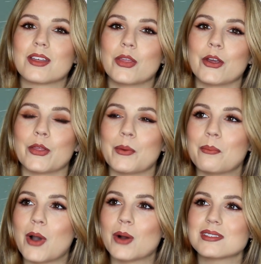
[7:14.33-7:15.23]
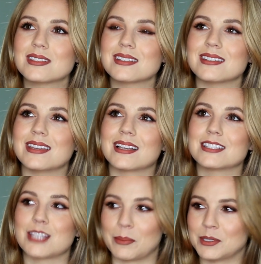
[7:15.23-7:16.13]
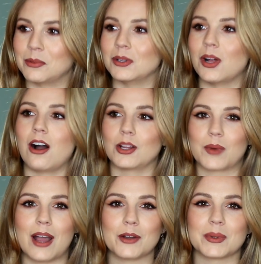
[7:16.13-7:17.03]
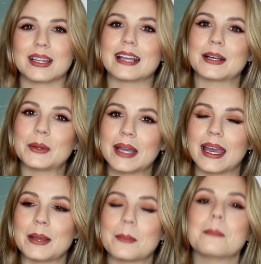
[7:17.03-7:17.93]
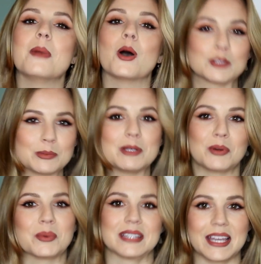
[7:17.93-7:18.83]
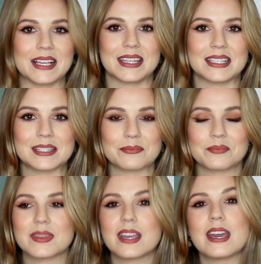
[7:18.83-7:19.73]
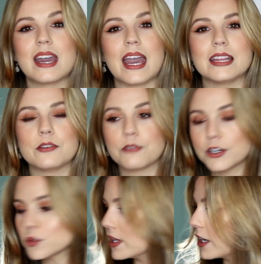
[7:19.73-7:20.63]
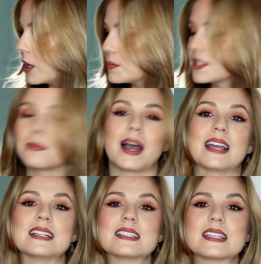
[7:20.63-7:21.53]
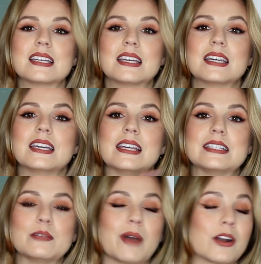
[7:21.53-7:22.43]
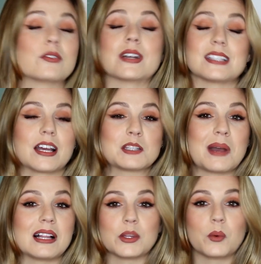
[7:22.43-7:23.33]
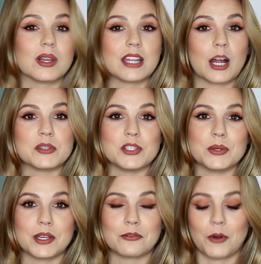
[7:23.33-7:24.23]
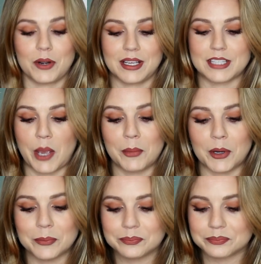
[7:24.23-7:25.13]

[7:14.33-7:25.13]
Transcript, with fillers: they're the most acceptable all around. We're like, okay, most people would like this. And the first one that comes to mind is the Modern Renaissance palette, the one that I was using for an example.